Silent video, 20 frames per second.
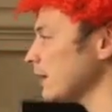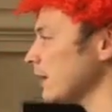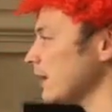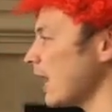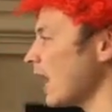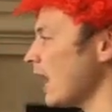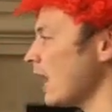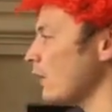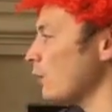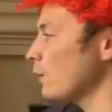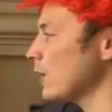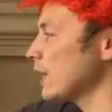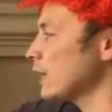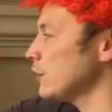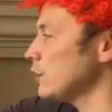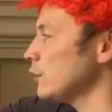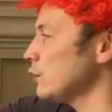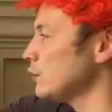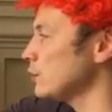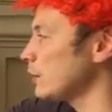than that, we
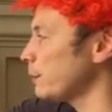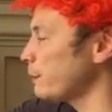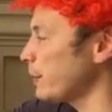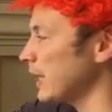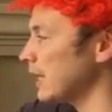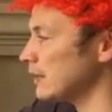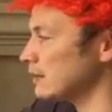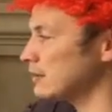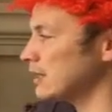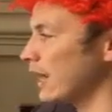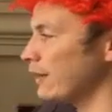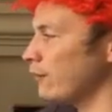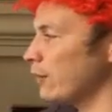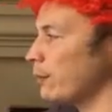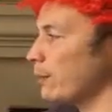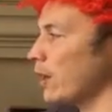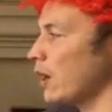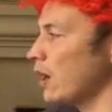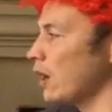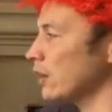can use the pink 7
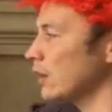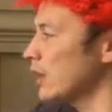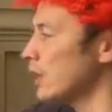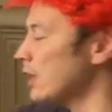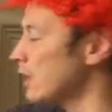block